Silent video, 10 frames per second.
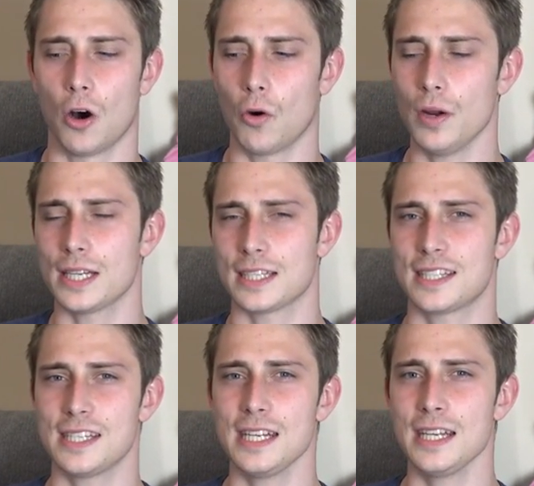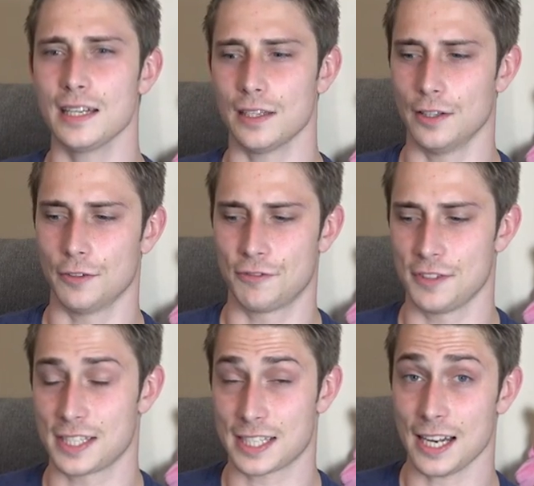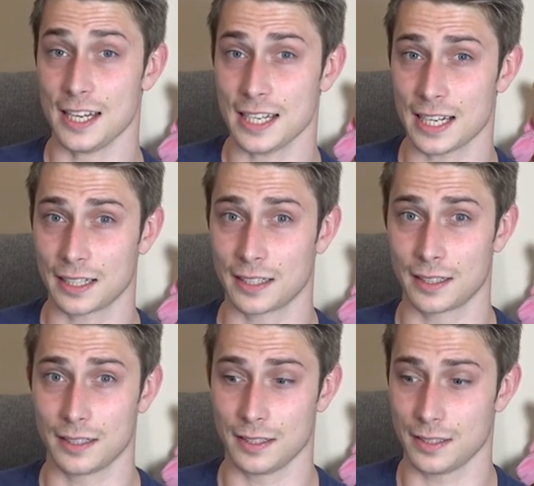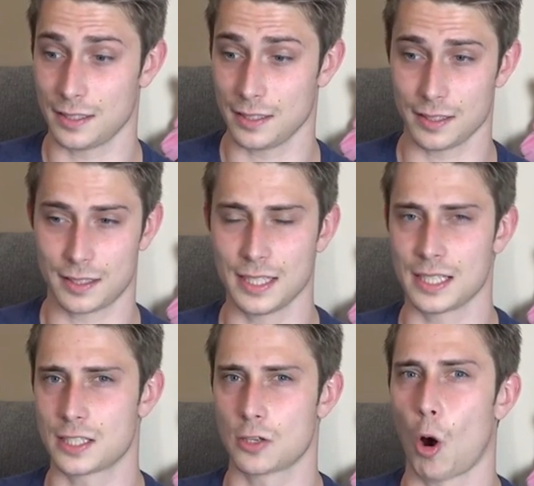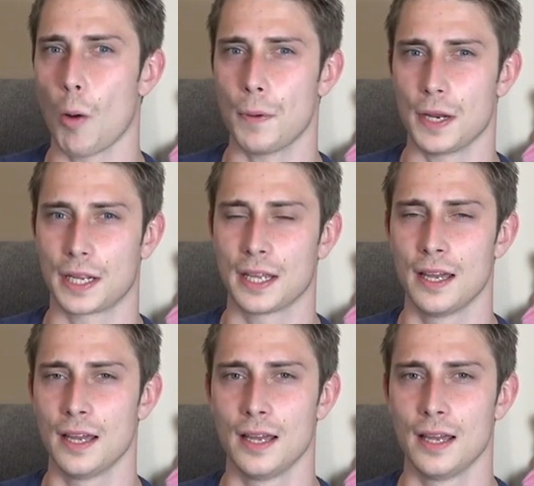already see if studying this topic